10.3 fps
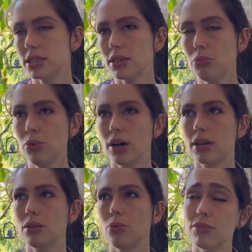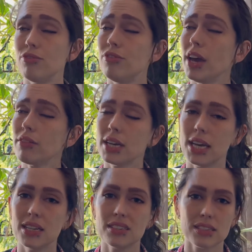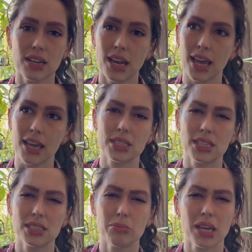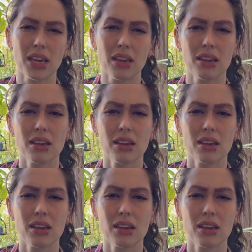someone very innocently said to me,